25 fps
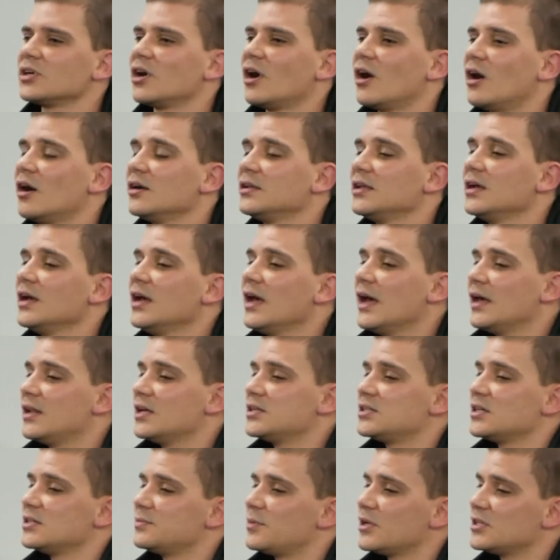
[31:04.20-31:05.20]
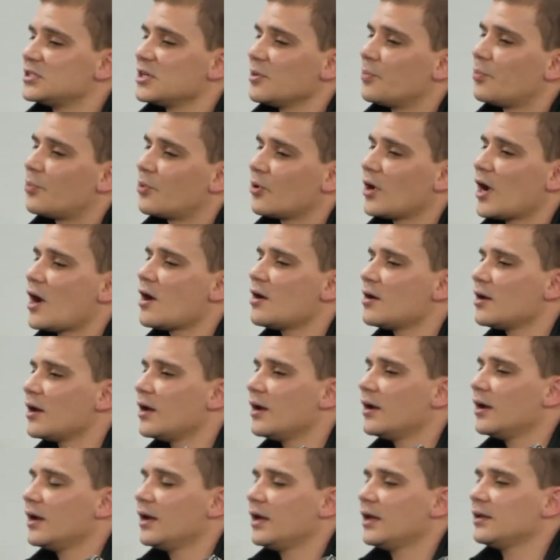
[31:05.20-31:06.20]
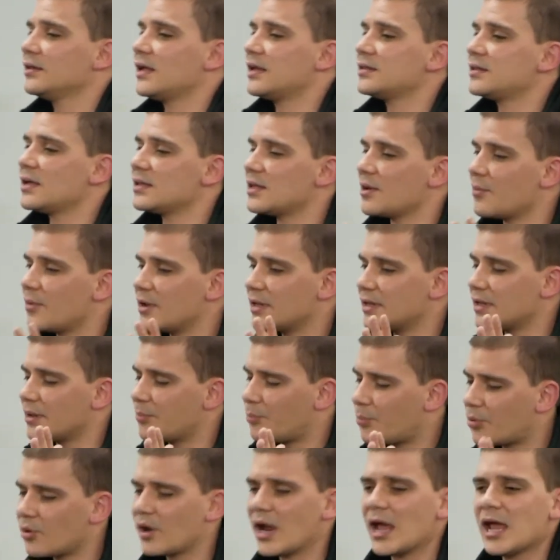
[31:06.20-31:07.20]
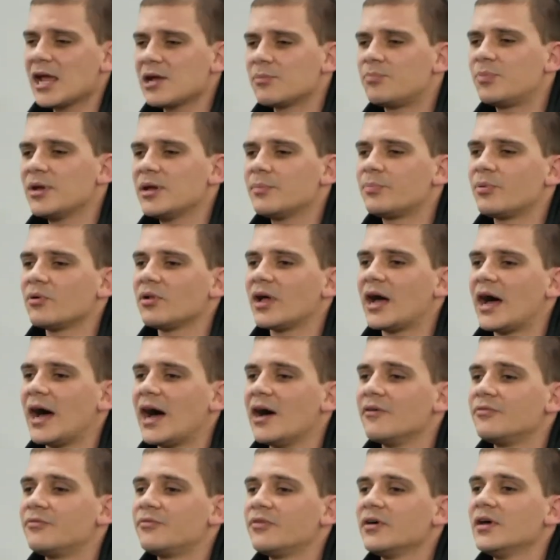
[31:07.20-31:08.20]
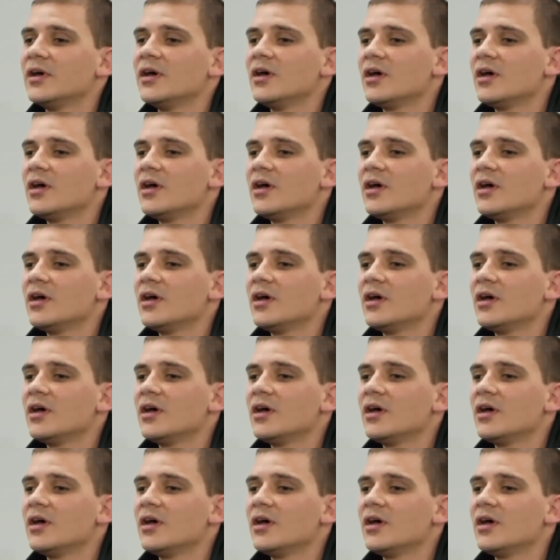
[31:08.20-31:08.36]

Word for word: heart. There's a, there's a prayer uh, that the, the praying people have